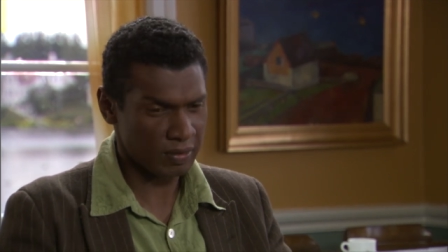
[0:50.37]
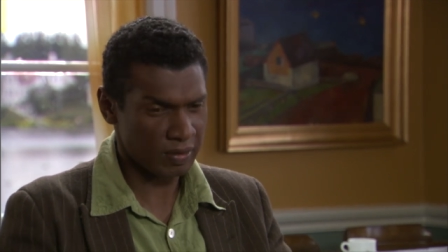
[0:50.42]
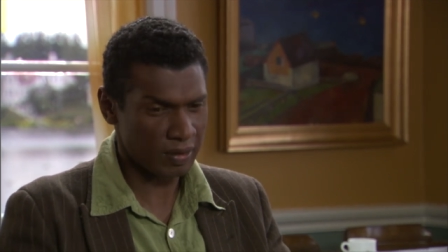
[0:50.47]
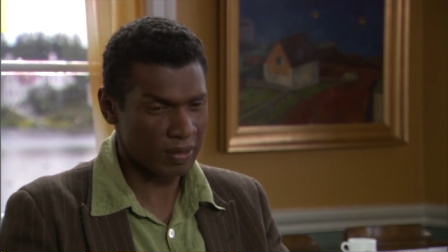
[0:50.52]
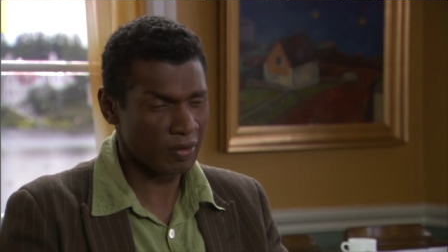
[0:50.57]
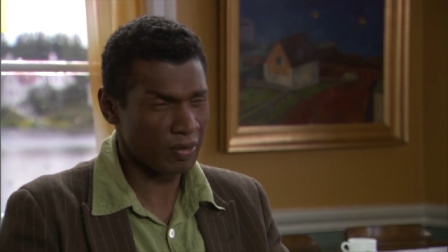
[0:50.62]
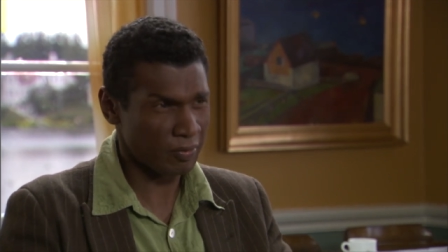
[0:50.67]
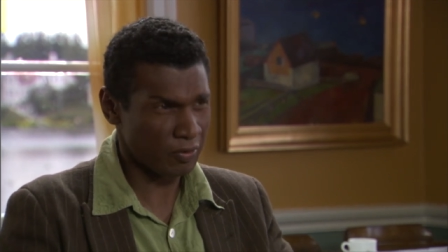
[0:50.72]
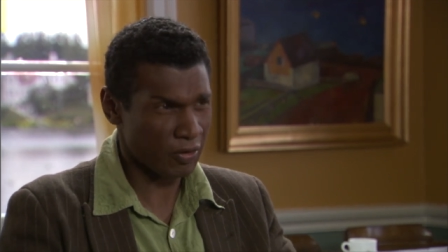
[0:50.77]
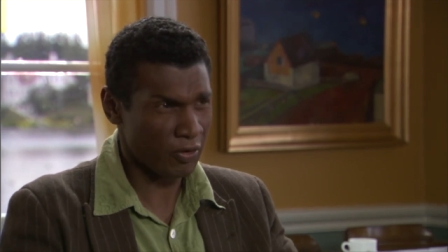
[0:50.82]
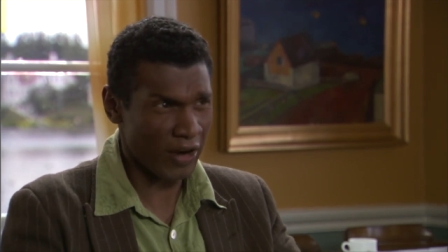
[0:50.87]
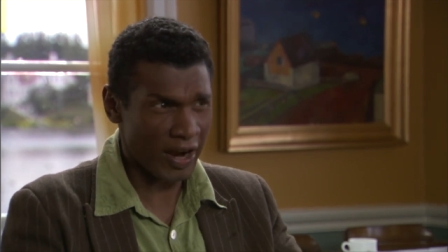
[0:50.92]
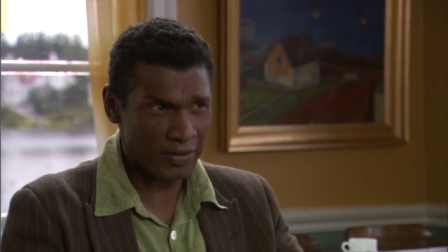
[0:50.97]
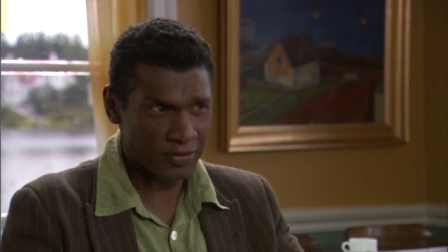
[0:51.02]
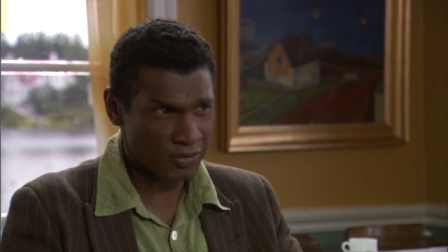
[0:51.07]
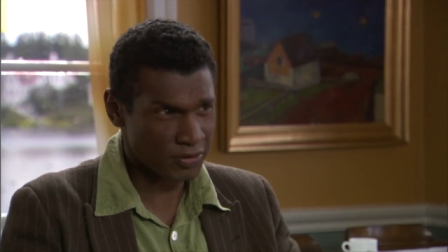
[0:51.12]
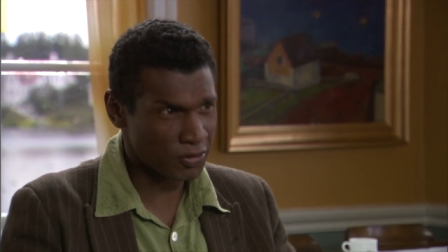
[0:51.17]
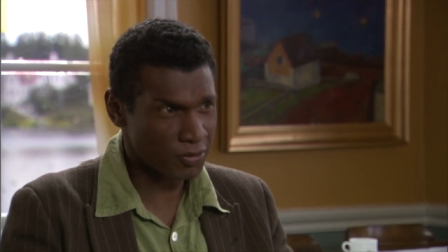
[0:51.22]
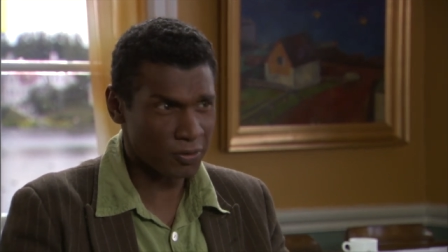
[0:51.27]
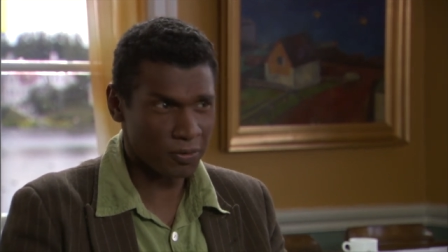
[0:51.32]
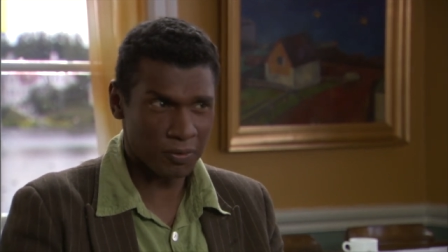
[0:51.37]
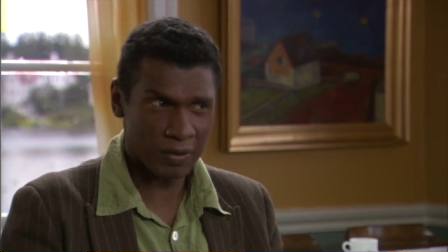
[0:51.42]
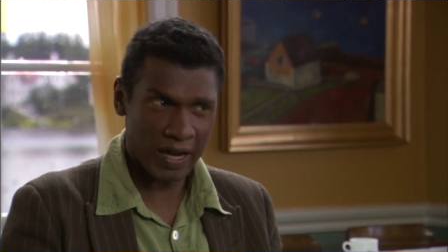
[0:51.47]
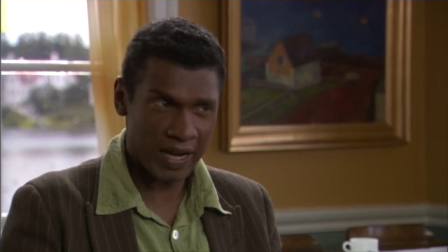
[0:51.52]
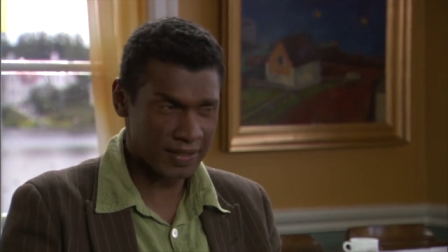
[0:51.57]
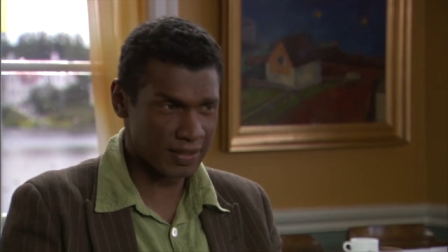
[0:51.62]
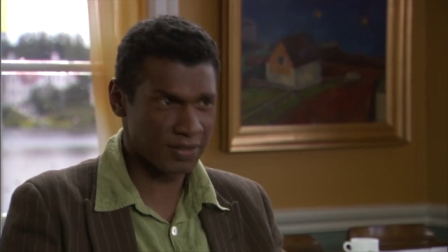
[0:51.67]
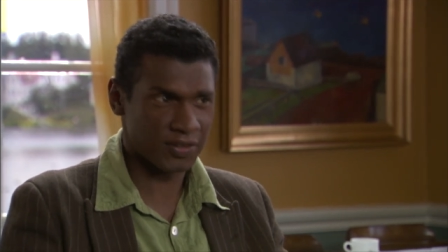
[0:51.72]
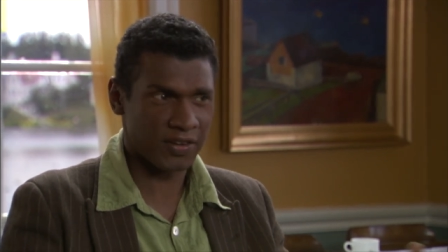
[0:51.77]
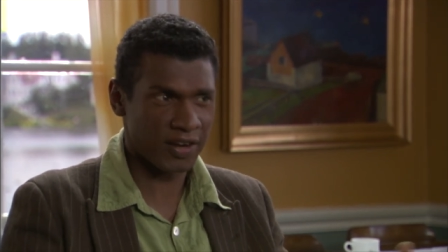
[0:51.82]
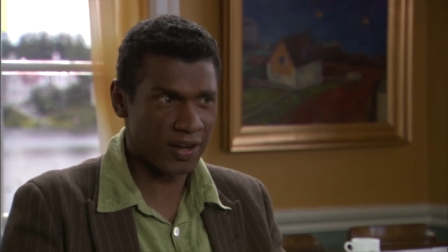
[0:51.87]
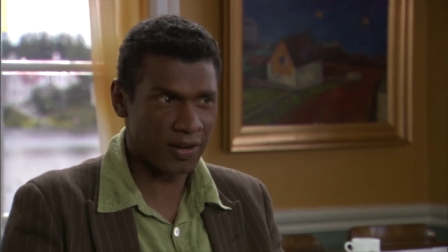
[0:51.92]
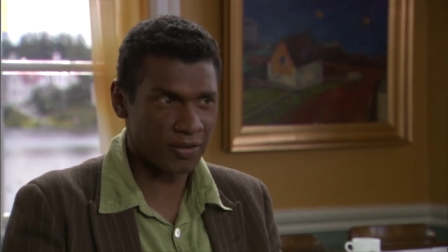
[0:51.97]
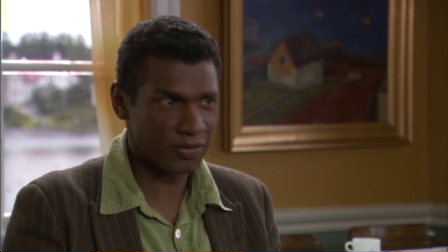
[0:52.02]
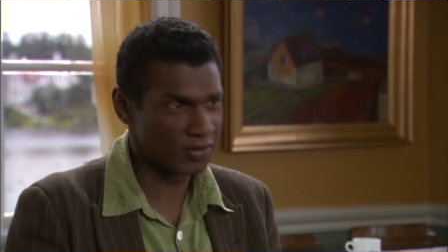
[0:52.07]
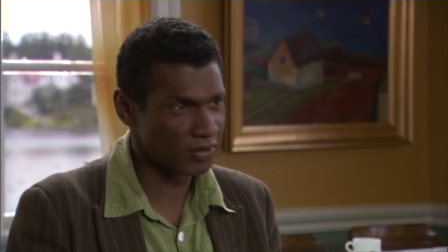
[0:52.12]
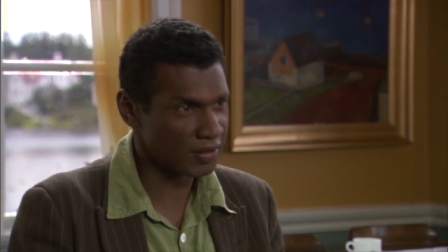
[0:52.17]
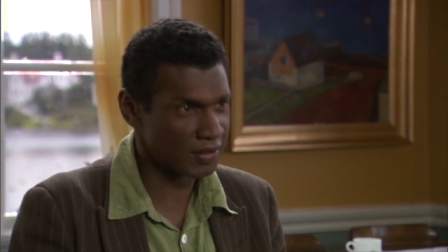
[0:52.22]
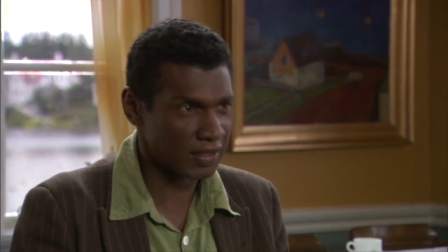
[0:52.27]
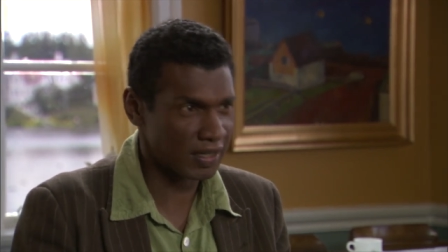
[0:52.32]
it, graduate school has its
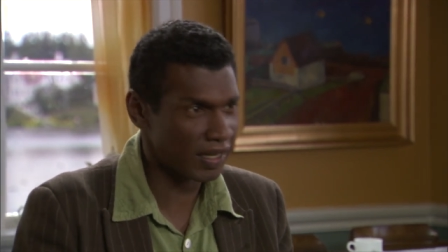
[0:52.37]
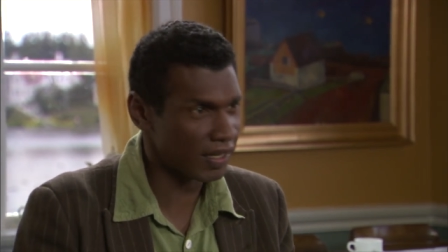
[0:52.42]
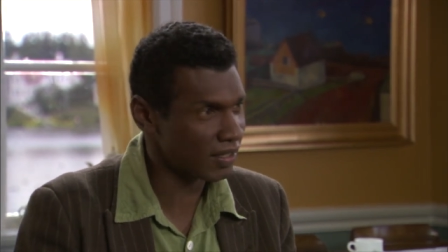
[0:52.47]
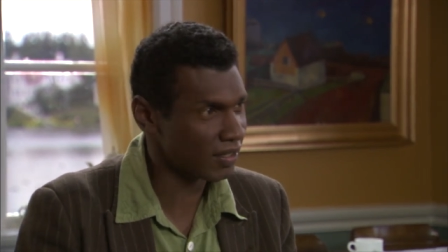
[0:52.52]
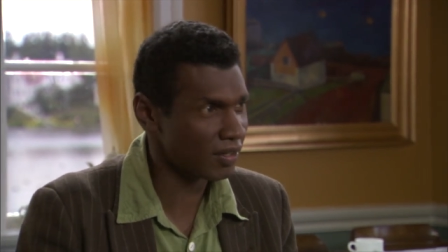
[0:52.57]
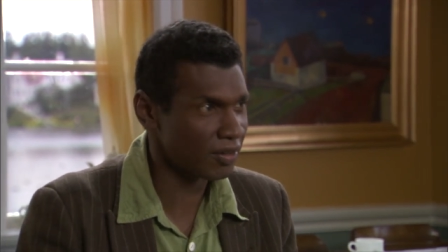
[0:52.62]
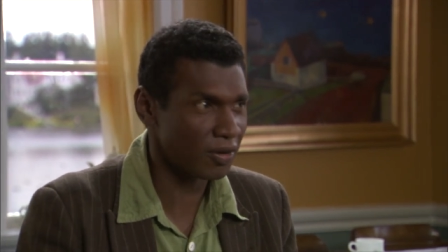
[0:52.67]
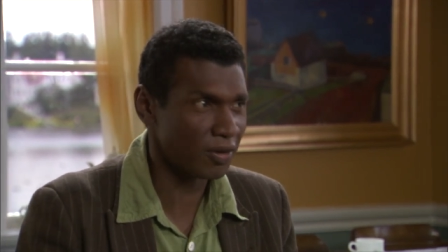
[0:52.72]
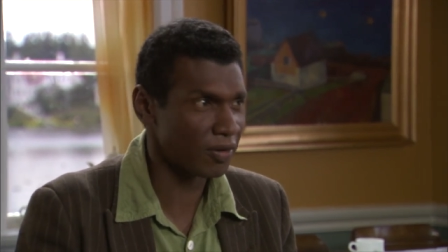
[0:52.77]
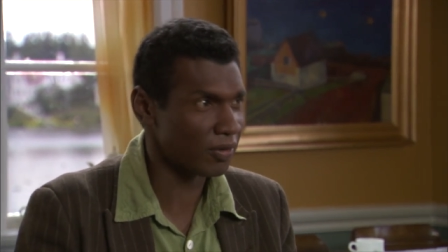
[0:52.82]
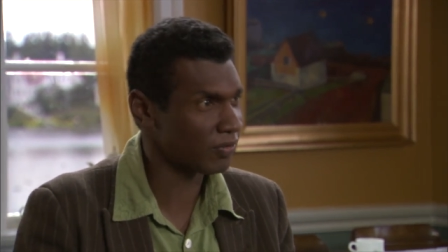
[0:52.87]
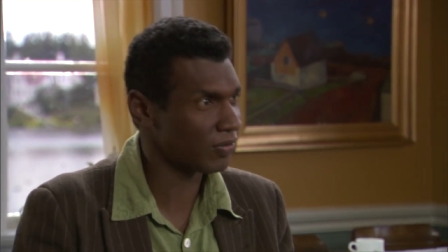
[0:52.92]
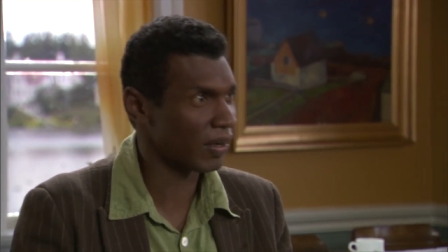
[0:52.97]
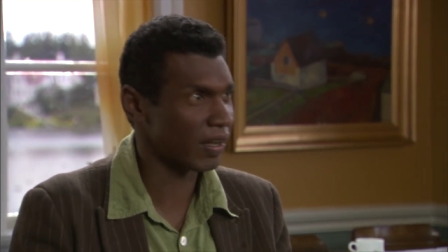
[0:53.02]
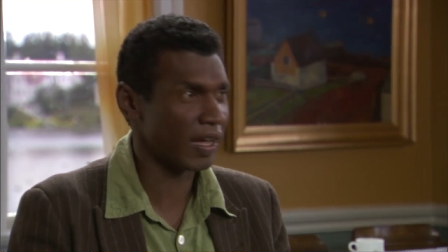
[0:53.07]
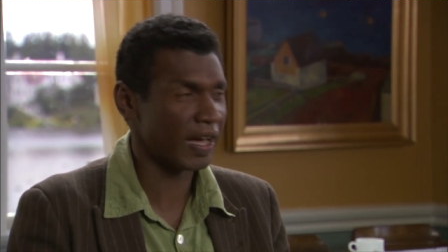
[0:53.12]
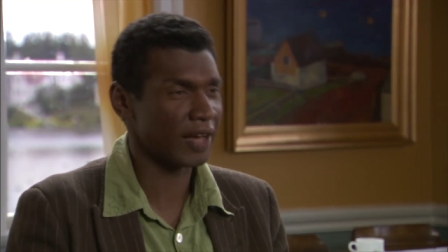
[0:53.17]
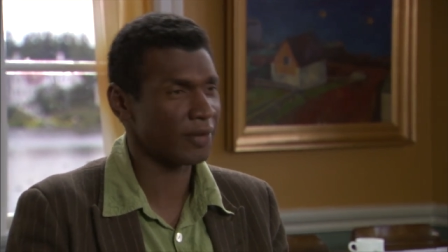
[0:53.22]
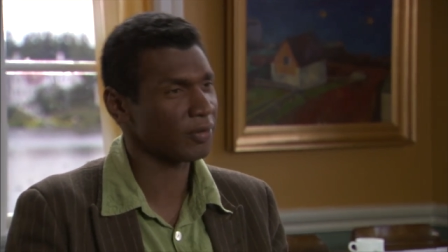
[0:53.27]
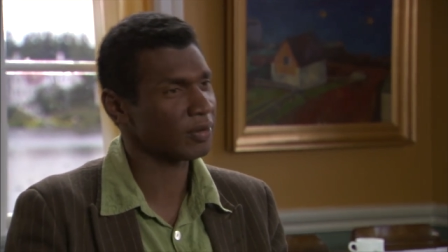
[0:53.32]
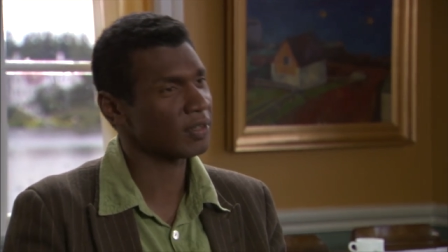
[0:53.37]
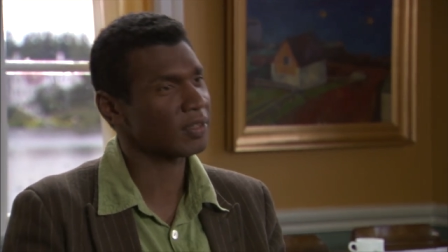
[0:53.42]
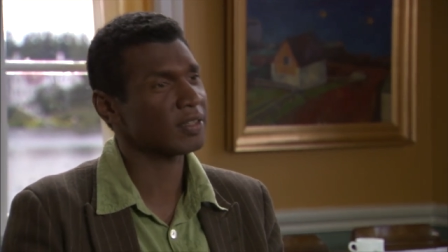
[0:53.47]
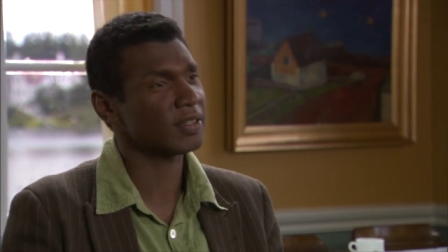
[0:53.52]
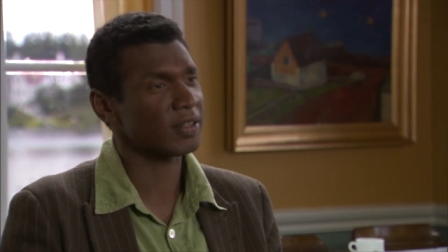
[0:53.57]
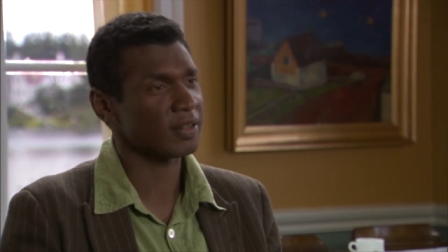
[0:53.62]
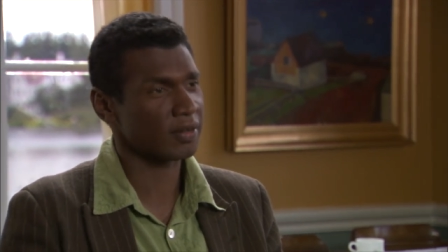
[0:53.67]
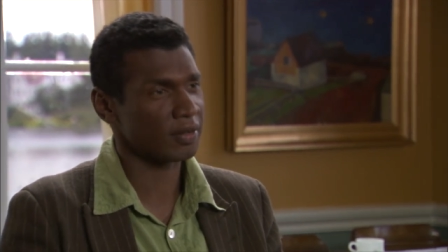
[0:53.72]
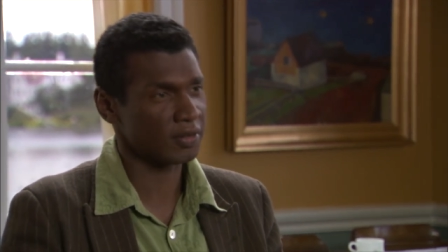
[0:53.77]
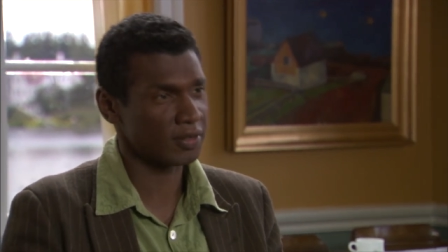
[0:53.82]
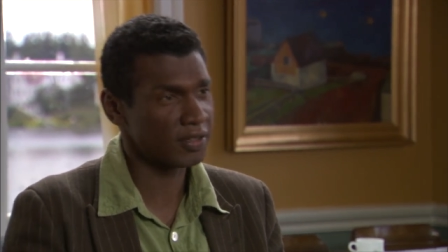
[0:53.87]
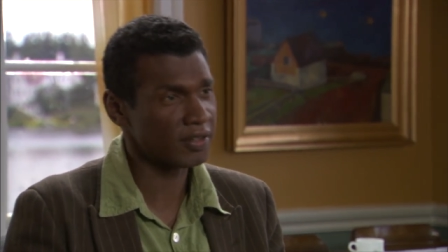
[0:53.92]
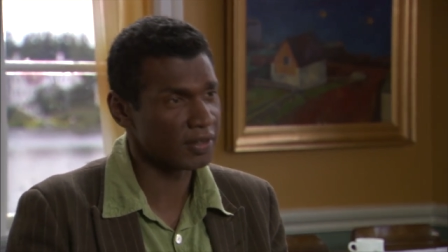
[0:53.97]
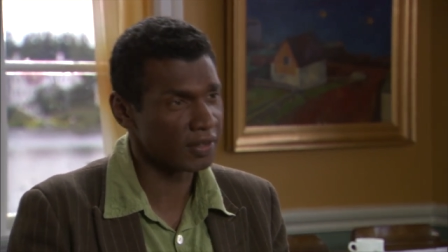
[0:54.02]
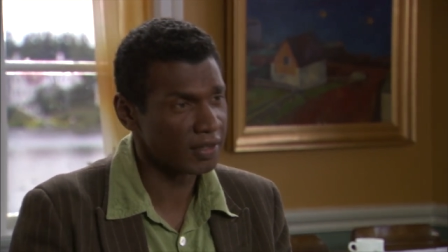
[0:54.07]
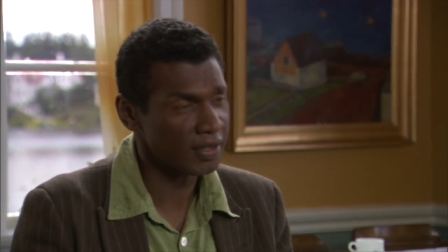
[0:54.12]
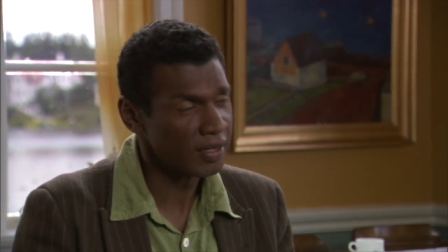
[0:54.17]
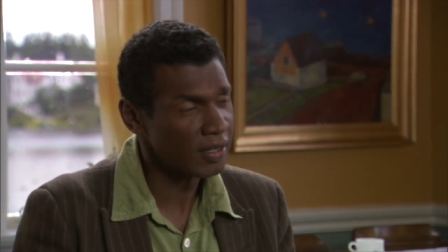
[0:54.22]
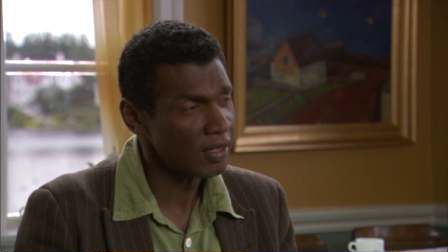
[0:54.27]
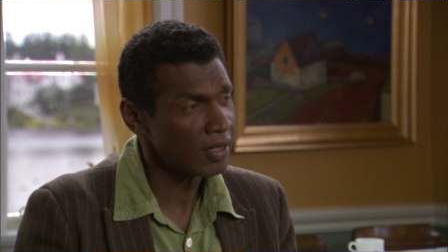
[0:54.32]
challenges, and I didn't know if I had what it t-
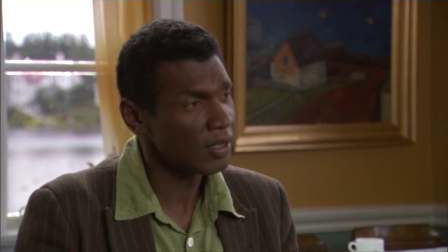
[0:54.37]
took.